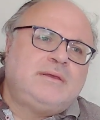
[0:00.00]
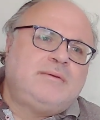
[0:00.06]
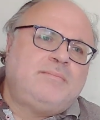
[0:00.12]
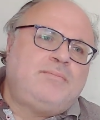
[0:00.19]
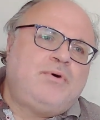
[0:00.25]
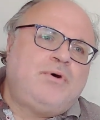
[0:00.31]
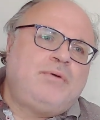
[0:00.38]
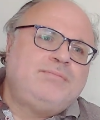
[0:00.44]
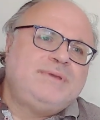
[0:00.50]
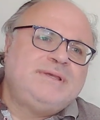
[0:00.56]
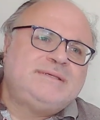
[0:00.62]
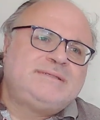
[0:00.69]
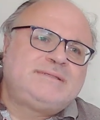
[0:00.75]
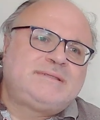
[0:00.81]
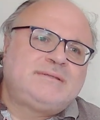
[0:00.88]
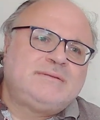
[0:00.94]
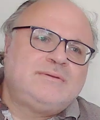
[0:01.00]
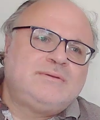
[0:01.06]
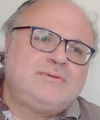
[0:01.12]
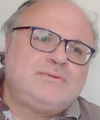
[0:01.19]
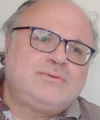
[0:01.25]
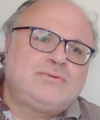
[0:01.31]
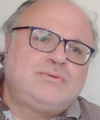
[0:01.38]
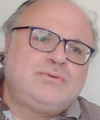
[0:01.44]
promised
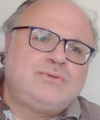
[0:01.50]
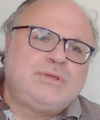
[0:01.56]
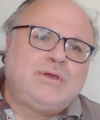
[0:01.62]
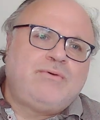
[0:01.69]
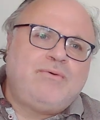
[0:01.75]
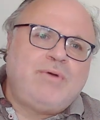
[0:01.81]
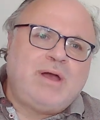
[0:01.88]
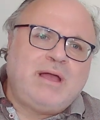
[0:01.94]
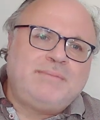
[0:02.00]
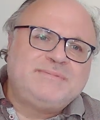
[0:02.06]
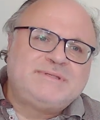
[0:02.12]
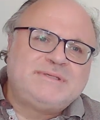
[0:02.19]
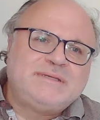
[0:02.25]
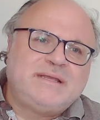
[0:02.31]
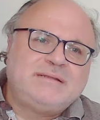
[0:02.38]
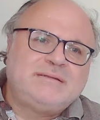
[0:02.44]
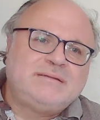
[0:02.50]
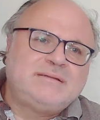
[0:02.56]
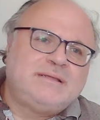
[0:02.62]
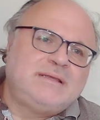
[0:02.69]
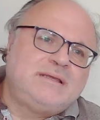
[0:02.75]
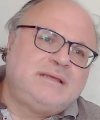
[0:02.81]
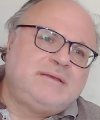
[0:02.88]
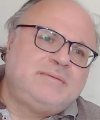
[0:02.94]
to the Horamsian
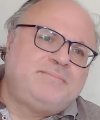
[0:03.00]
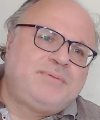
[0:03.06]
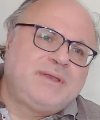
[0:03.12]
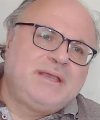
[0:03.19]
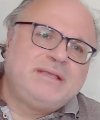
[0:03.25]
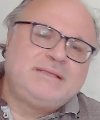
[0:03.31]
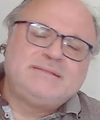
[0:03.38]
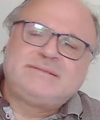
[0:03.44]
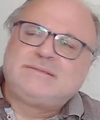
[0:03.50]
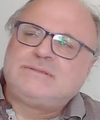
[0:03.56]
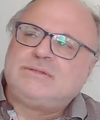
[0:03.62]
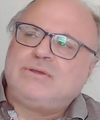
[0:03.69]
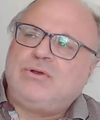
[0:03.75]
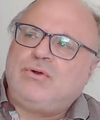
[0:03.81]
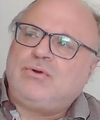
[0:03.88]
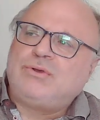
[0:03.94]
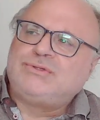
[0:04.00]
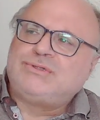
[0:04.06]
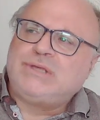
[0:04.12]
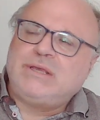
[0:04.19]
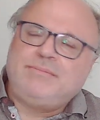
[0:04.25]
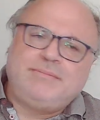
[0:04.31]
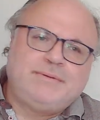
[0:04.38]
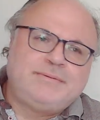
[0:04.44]
uh, prince
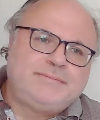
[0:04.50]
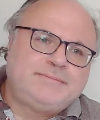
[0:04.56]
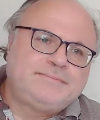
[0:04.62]
Horozem.